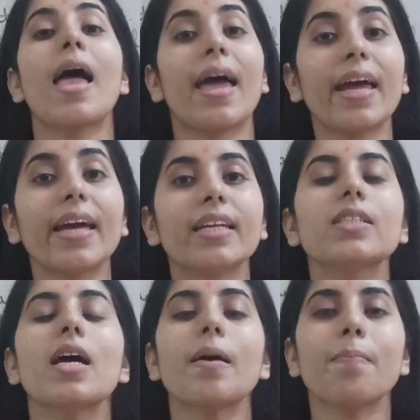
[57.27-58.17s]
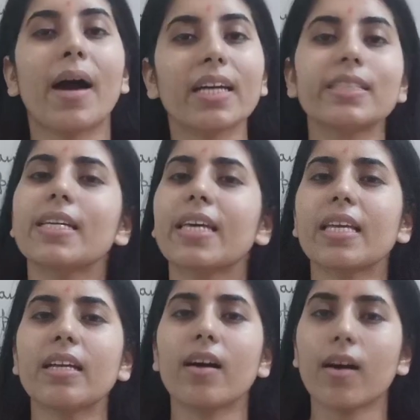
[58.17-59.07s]
and by
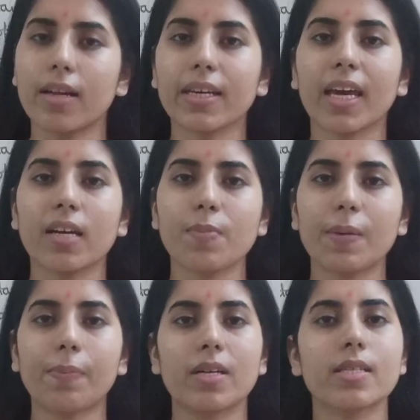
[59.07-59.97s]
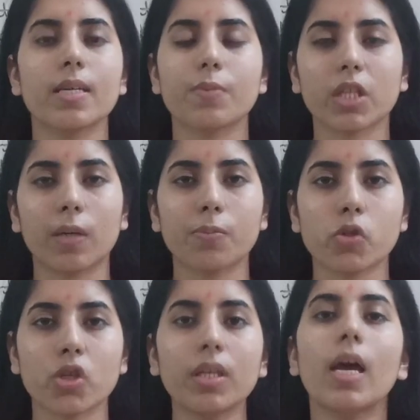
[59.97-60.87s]
taking the Unacademy Plus
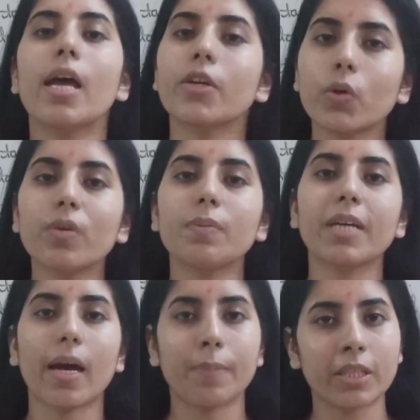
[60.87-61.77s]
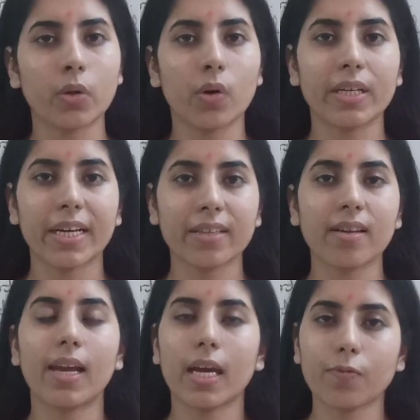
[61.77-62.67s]
subscription you will be able to attend the
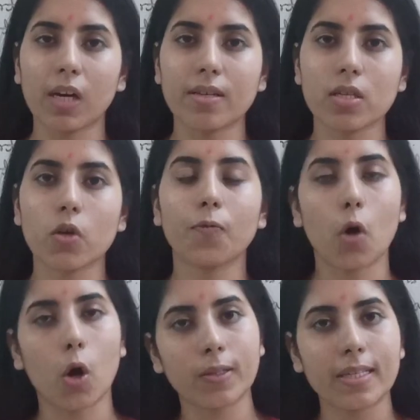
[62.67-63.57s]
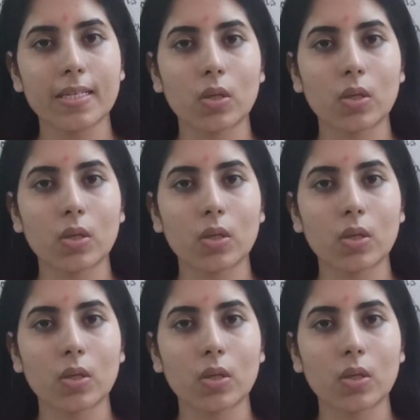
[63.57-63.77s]
live classes of all these